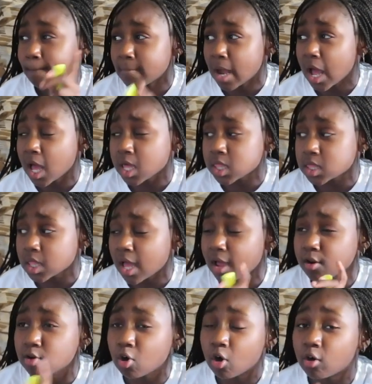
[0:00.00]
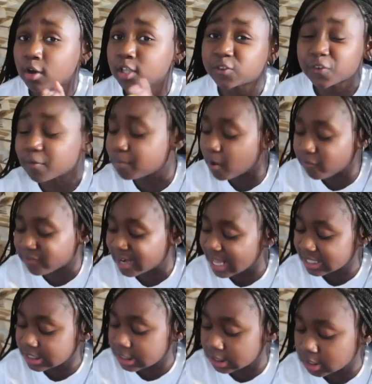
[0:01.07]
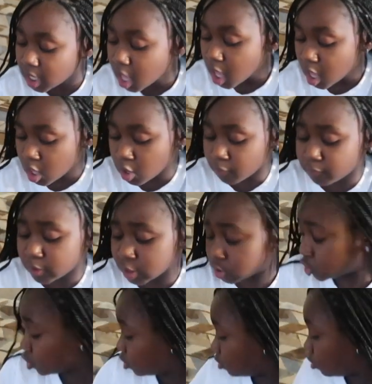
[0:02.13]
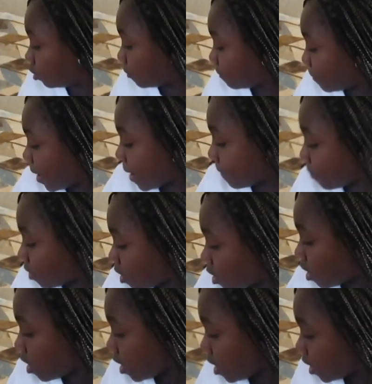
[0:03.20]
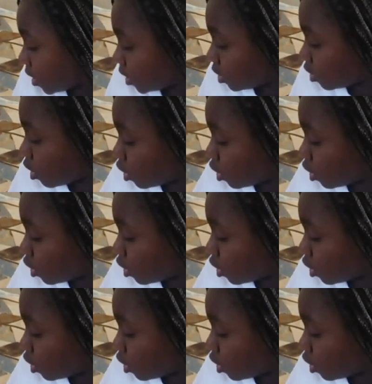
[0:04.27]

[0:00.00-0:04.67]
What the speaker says: Mask? No, it's for both classes. If we need to put paper in